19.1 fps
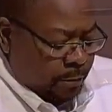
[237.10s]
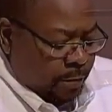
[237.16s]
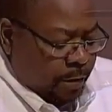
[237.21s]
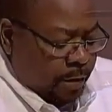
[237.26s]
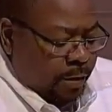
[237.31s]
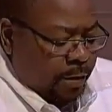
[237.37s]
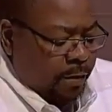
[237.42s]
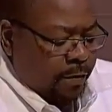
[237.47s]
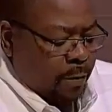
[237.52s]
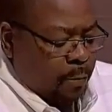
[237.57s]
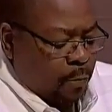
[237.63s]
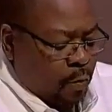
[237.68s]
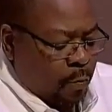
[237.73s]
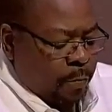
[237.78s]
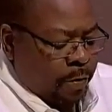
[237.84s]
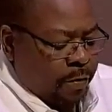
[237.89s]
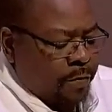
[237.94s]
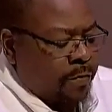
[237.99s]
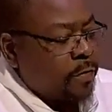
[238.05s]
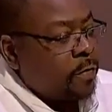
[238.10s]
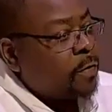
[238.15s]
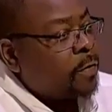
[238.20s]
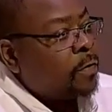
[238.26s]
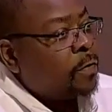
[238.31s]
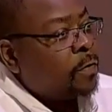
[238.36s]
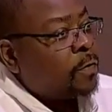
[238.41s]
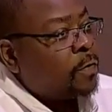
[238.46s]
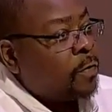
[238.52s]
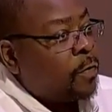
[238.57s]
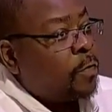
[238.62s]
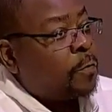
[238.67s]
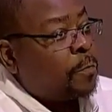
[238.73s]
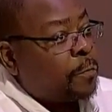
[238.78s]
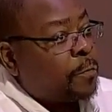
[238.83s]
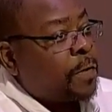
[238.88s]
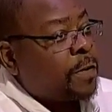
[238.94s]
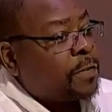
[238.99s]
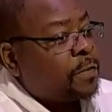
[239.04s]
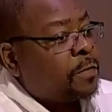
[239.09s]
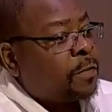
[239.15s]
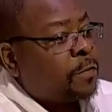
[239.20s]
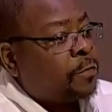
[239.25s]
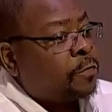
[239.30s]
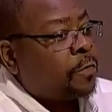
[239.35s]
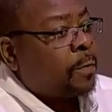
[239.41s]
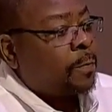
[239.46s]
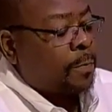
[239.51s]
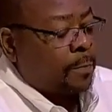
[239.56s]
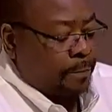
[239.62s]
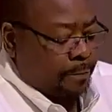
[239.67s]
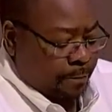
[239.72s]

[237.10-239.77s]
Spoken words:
Another moment of fighting the trip.